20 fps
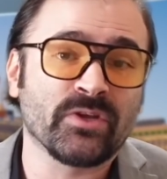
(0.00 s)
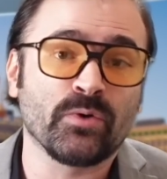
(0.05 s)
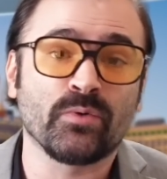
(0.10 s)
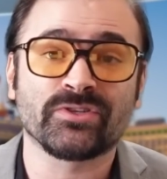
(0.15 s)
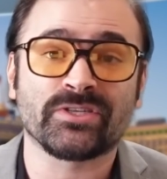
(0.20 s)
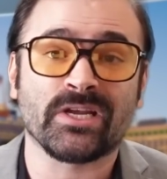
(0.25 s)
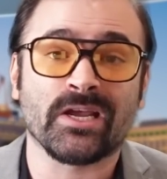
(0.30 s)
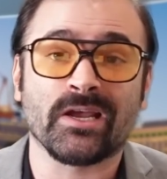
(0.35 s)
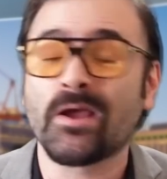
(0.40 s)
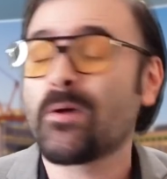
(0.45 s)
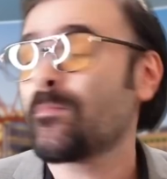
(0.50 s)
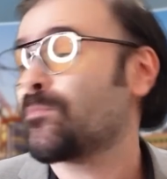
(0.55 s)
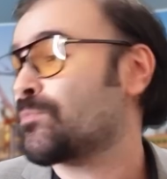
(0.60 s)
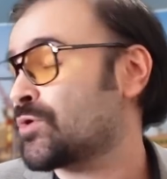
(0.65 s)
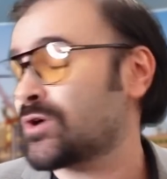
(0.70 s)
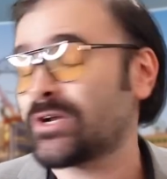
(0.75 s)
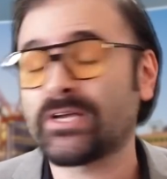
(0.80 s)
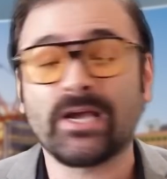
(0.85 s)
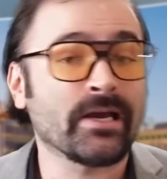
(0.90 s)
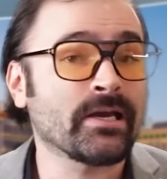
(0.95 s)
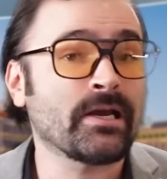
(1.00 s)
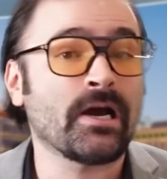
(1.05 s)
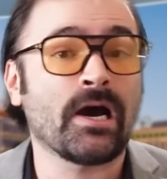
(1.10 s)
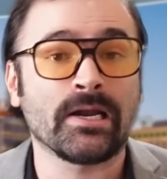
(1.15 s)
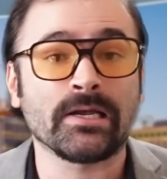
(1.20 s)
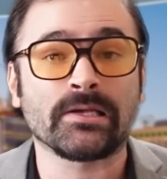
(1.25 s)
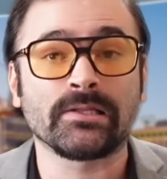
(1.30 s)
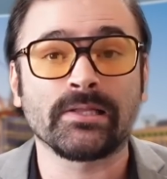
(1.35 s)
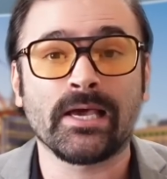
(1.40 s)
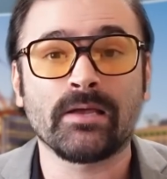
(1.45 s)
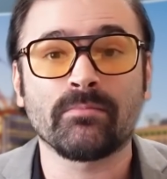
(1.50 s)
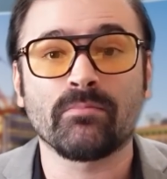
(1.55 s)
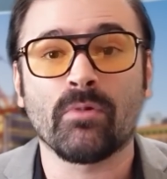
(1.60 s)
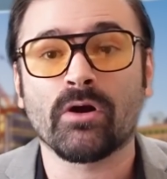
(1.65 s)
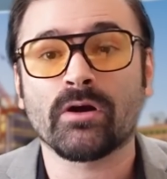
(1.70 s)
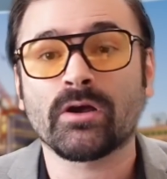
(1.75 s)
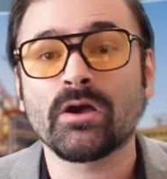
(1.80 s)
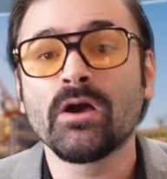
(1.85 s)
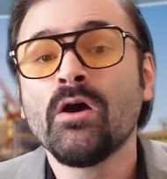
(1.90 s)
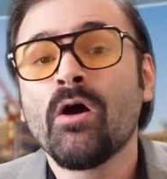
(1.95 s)
It was a pretty iconic
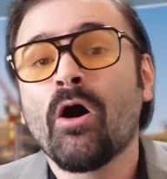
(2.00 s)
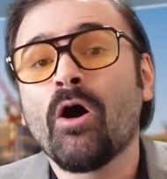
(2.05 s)
landmark.